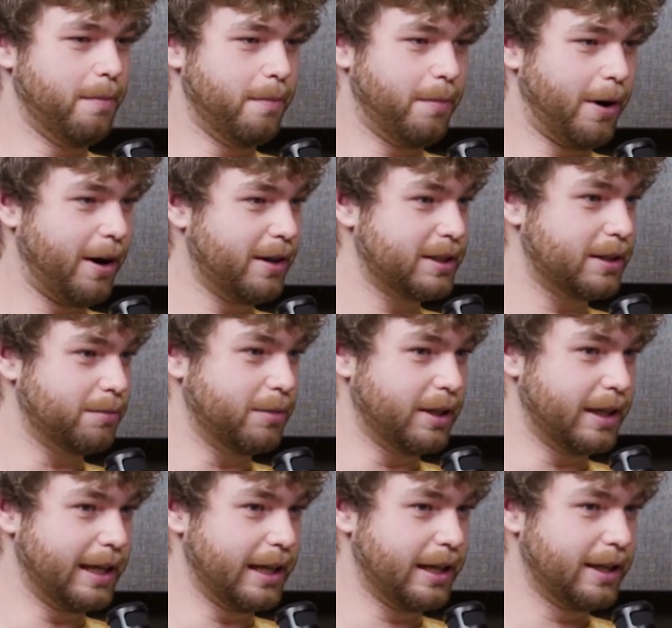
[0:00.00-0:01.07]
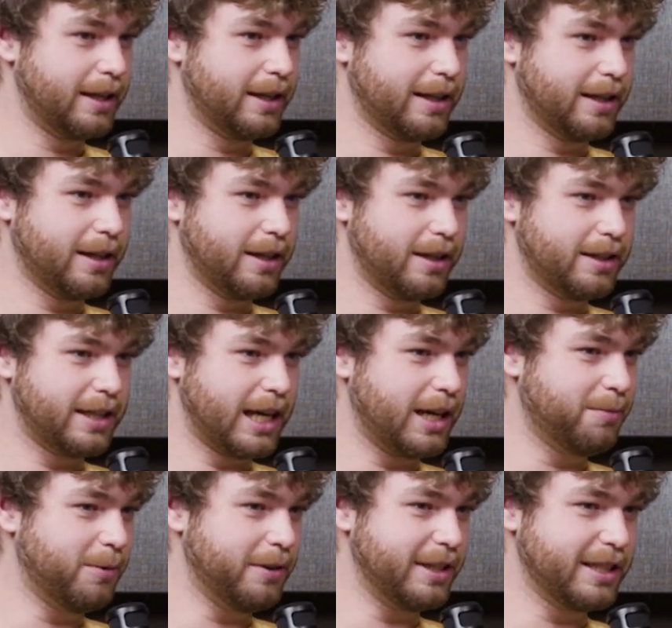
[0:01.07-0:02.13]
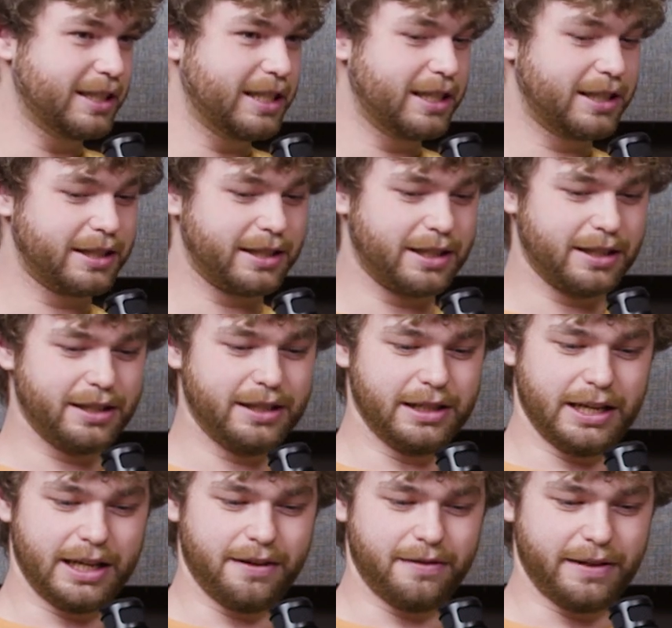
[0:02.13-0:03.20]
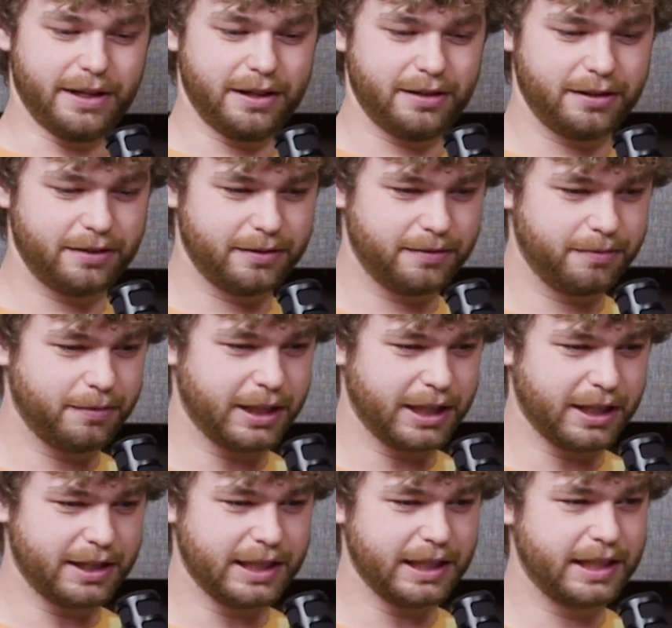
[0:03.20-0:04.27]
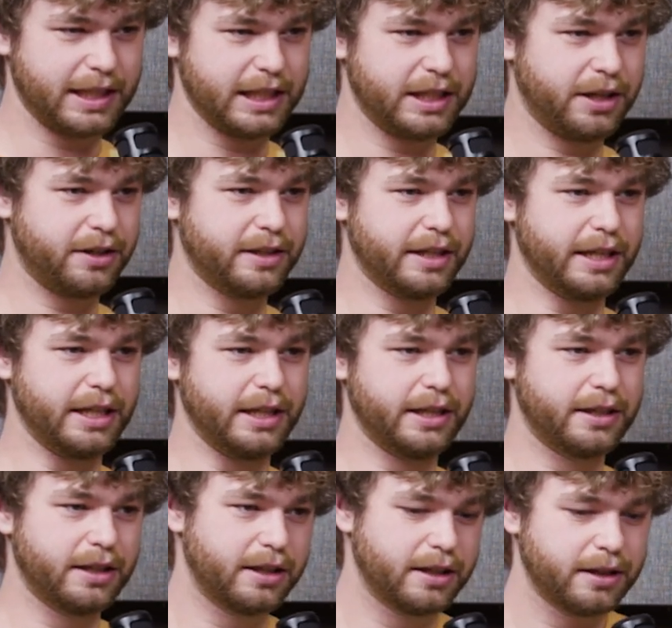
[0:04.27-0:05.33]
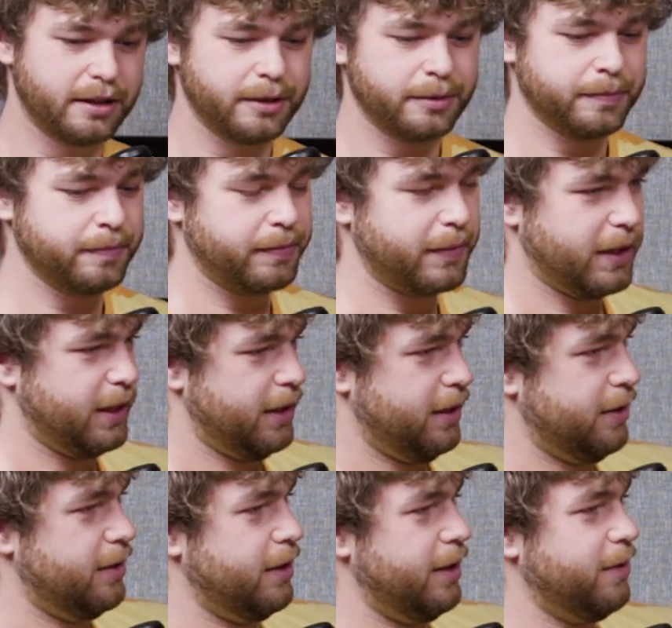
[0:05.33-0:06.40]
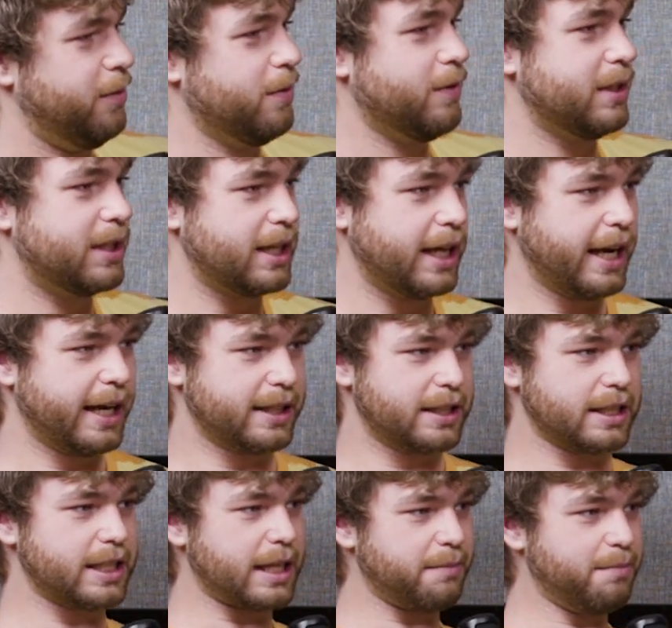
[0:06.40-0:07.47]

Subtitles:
possibly time won't exist in heaven because it's eternity. What the heck does that